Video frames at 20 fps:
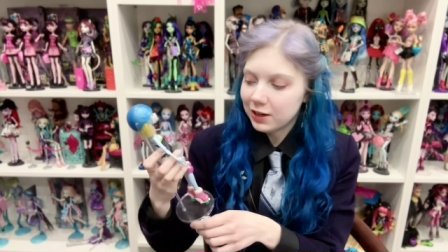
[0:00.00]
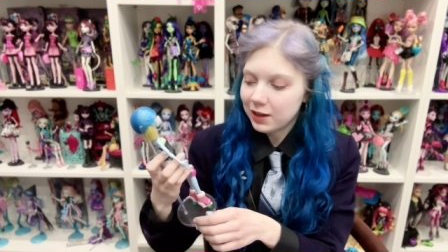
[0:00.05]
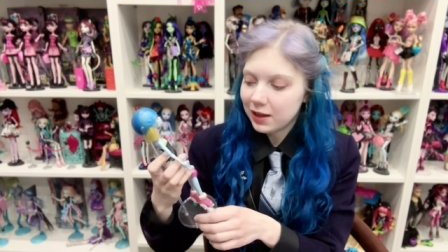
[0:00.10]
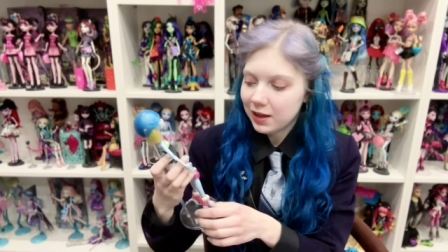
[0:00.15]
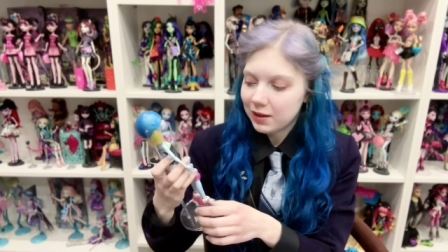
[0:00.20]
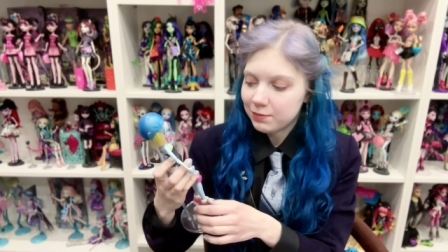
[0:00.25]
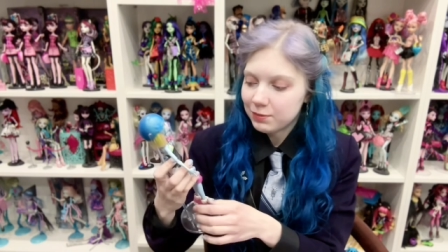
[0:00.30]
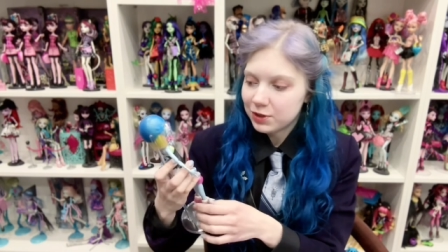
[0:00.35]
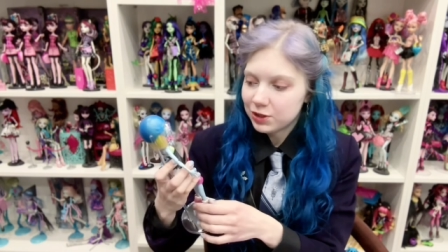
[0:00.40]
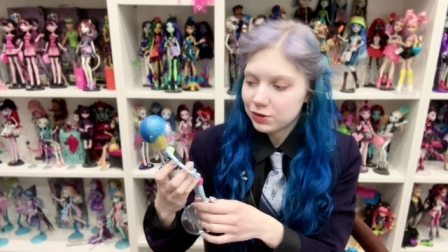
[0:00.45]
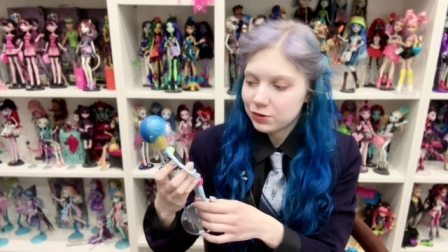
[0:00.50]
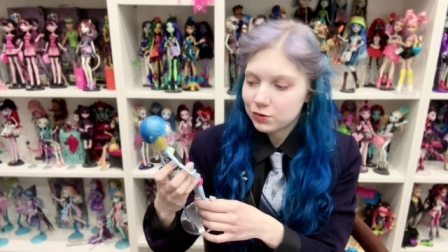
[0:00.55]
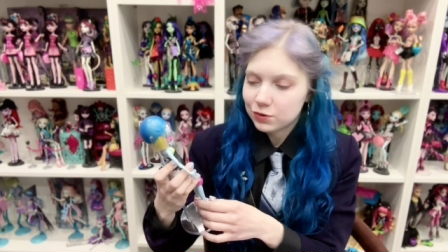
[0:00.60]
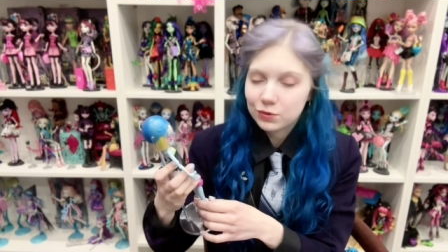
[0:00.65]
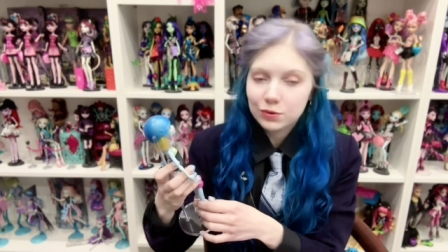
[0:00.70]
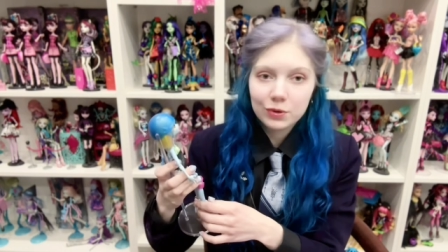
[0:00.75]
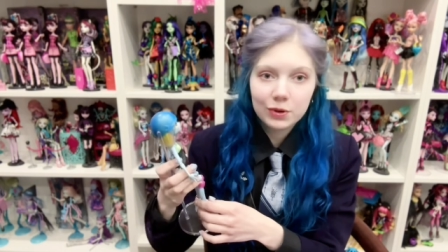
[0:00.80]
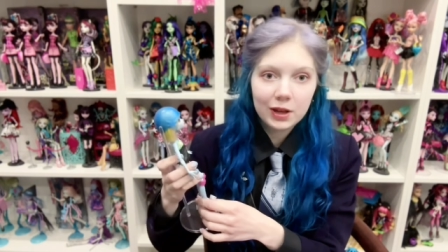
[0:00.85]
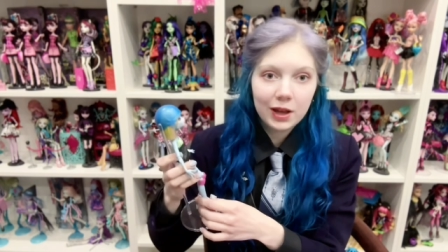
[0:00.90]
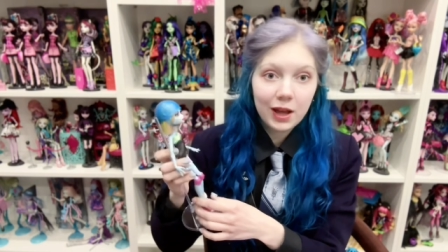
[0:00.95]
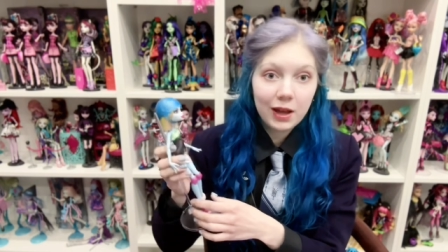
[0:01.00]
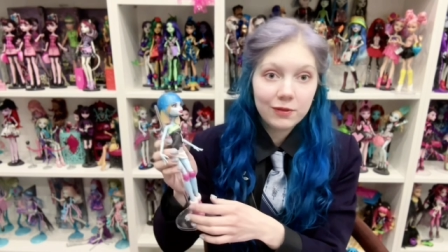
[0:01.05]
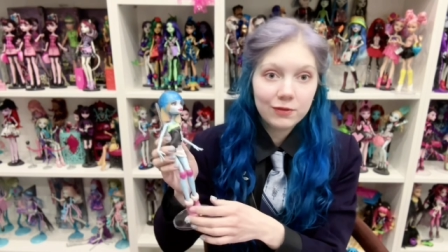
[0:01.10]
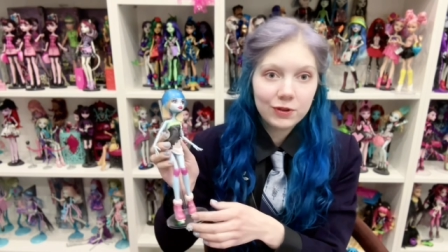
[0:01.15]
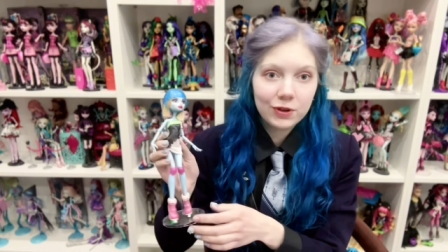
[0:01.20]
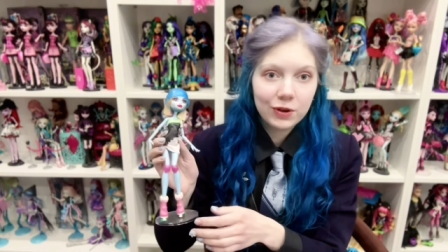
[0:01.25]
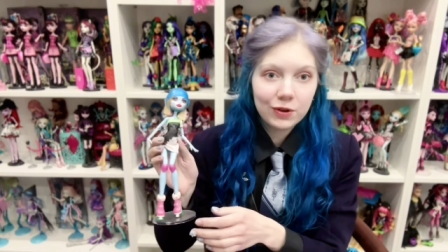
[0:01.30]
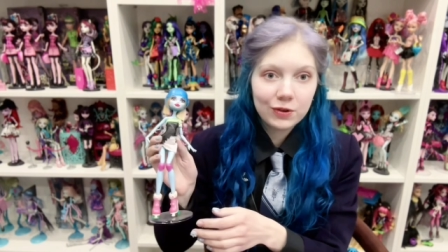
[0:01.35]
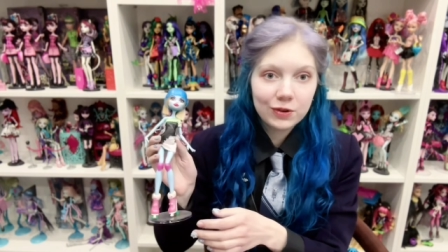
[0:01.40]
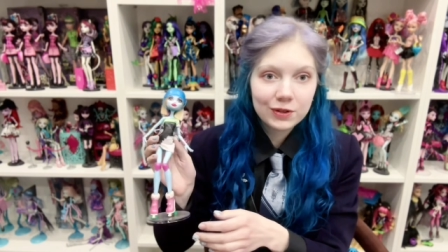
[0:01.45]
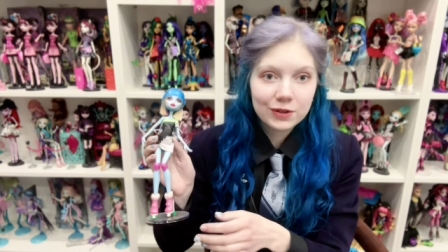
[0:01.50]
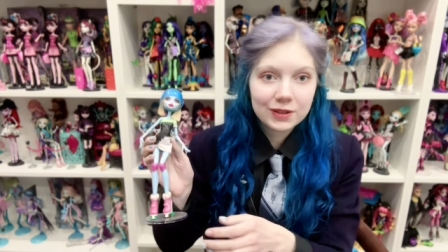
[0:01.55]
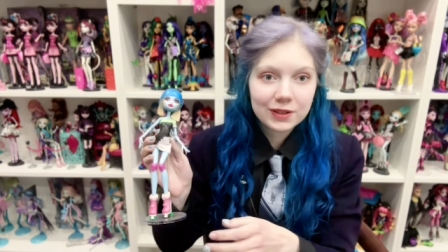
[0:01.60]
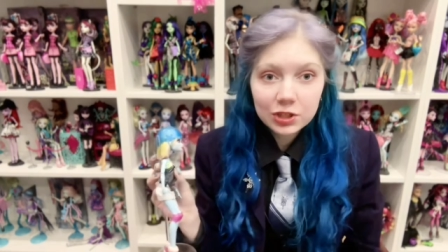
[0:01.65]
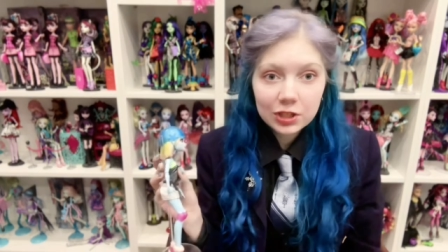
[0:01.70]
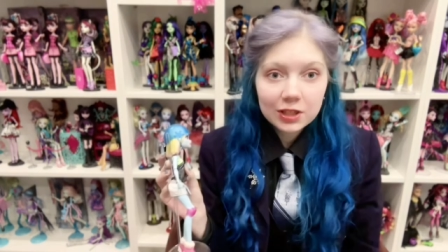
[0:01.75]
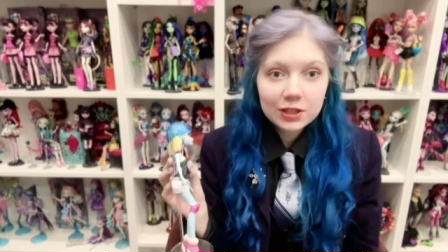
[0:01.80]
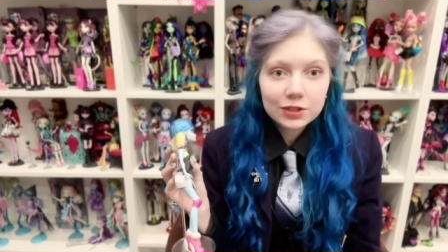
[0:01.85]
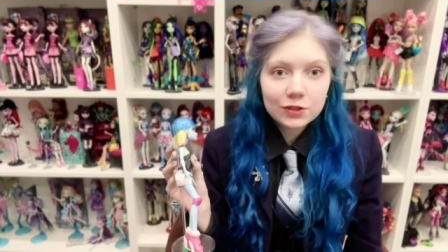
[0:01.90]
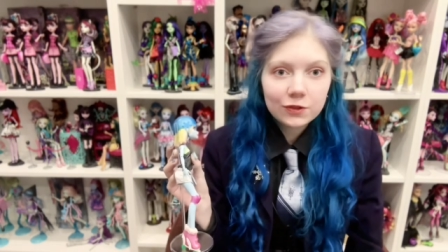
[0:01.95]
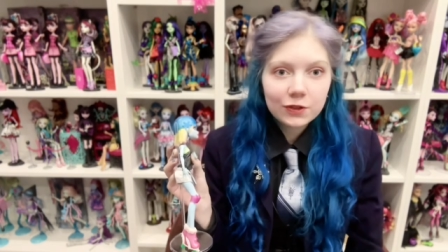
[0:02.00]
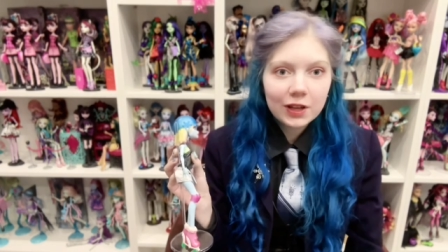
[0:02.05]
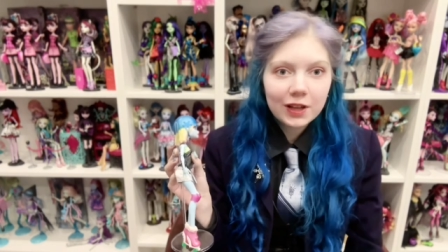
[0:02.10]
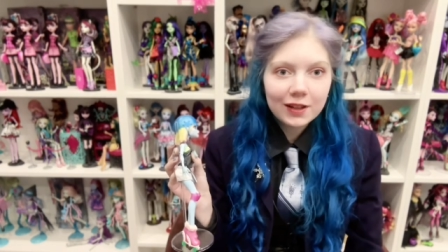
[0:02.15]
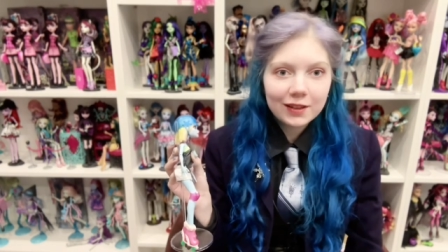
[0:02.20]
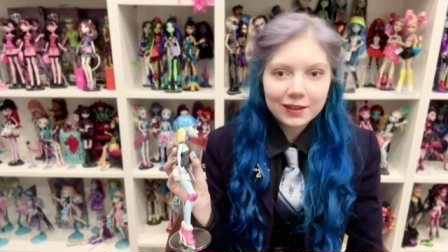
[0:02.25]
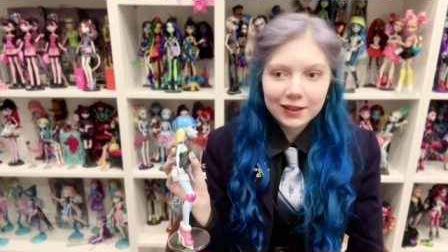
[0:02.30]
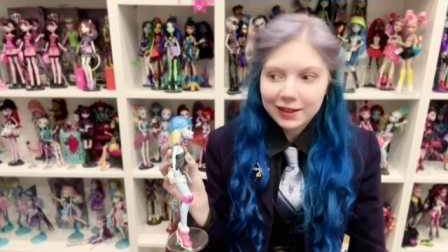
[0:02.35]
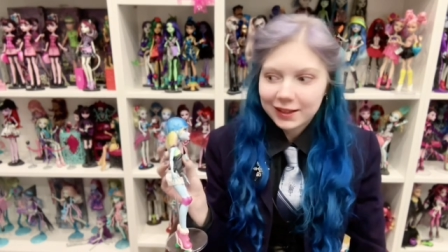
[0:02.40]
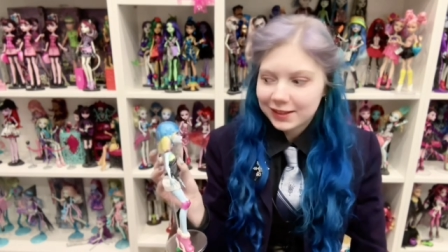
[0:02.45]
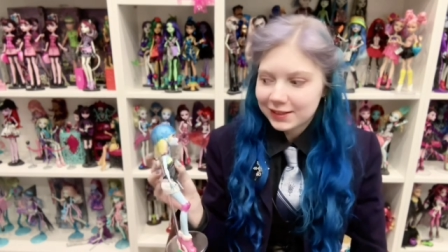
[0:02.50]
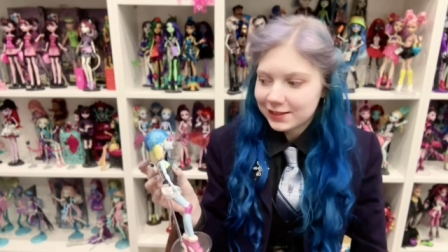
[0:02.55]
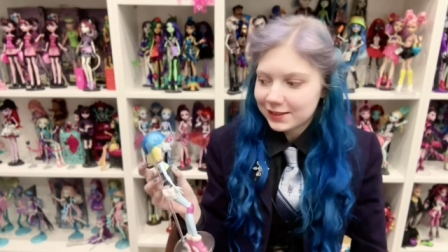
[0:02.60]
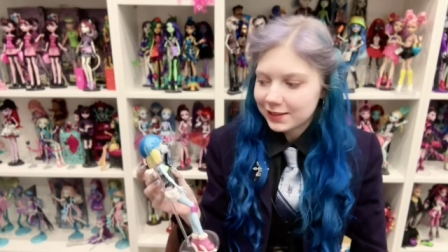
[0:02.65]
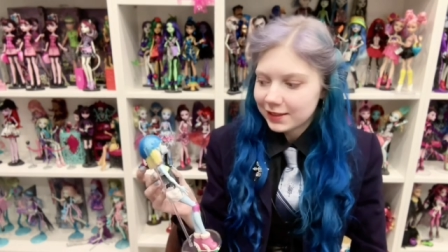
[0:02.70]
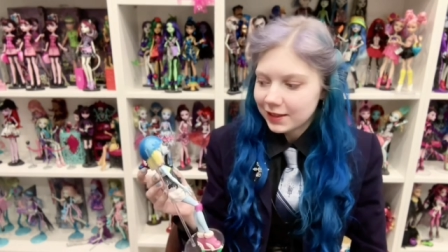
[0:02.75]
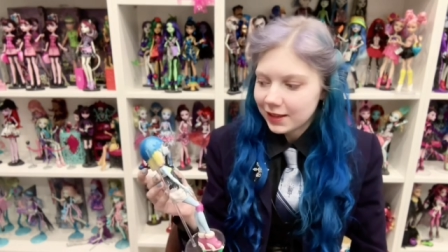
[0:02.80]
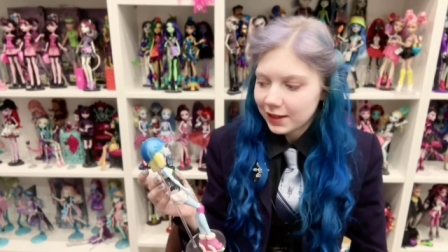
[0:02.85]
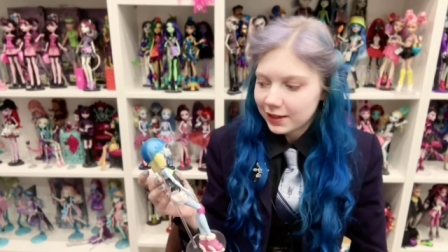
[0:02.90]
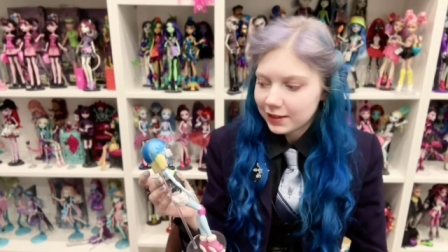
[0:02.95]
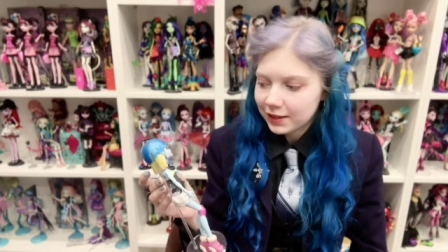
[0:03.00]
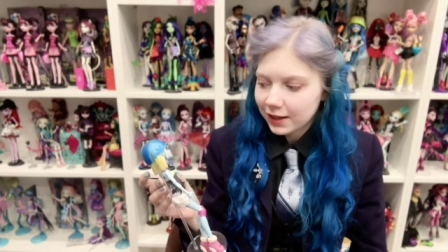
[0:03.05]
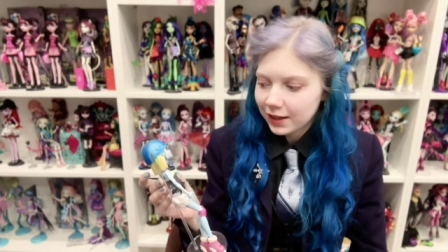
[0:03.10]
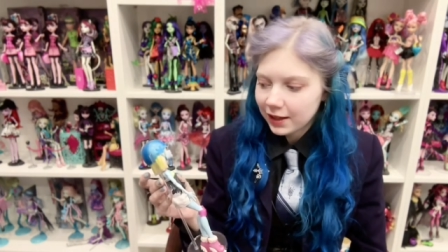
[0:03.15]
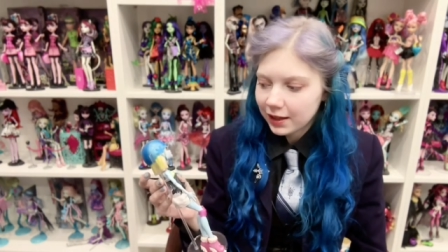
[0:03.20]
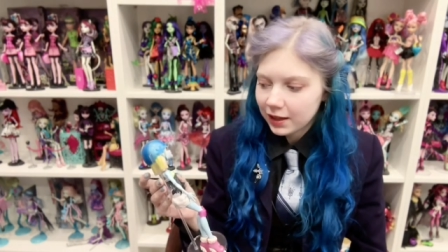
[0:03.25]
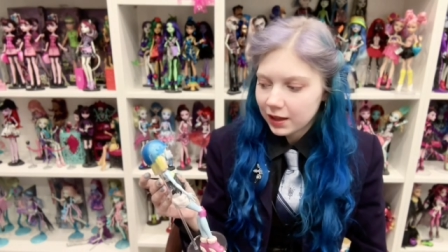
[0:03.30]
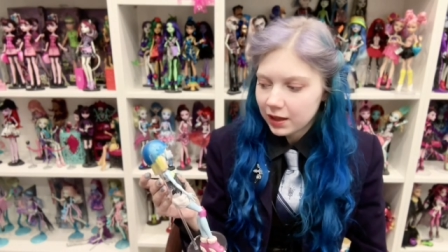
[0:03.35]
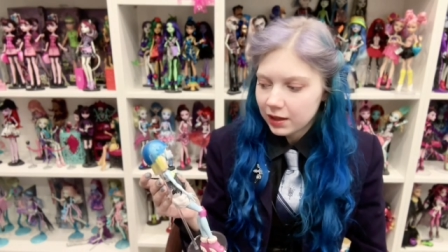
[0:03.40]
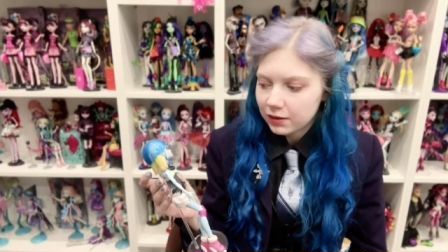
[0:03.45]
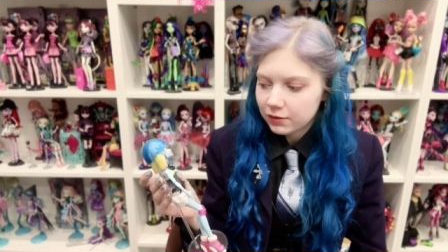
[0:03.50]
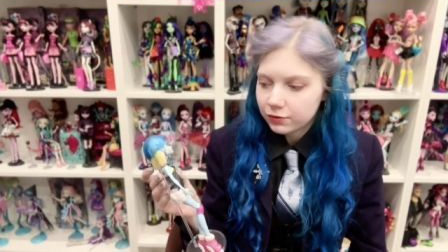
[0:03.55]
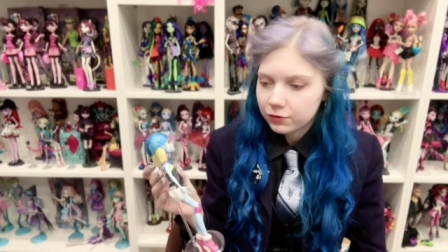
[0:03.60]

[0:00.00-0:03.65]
happy to have her. Just realized that I